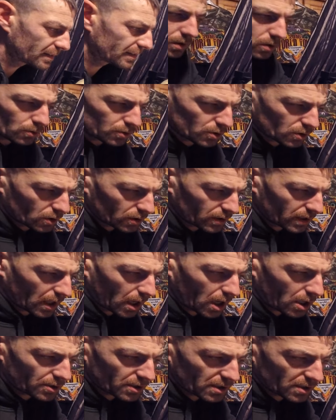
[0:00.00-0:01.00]
Also the
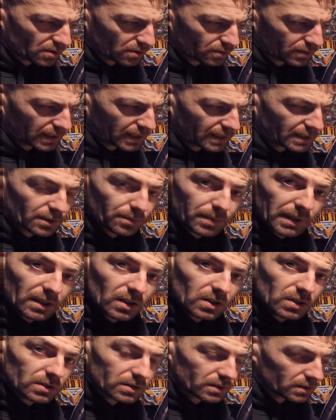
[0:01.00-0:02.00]
arches will need to be
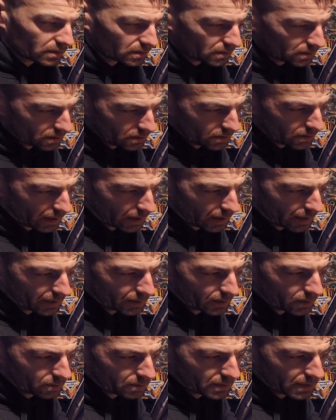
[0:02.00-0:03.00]
cut, so I'll
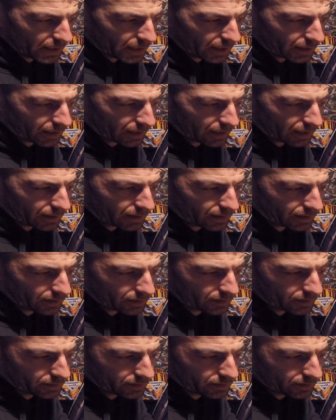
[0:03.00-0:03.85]
end up taking